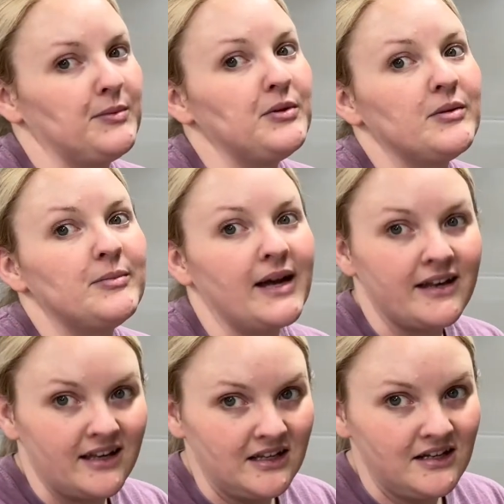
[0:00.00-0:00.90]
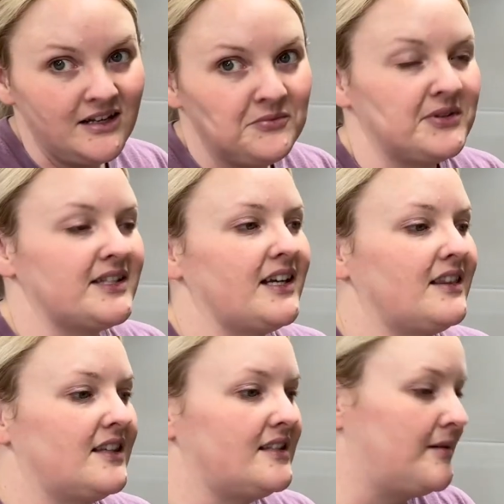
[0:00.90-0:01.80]
put back in once I get
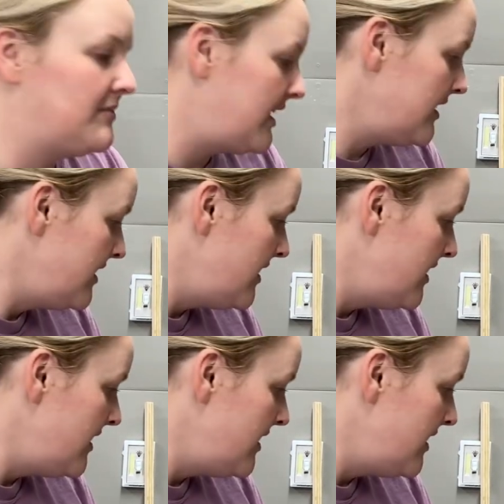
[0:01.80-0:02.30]
this emptied.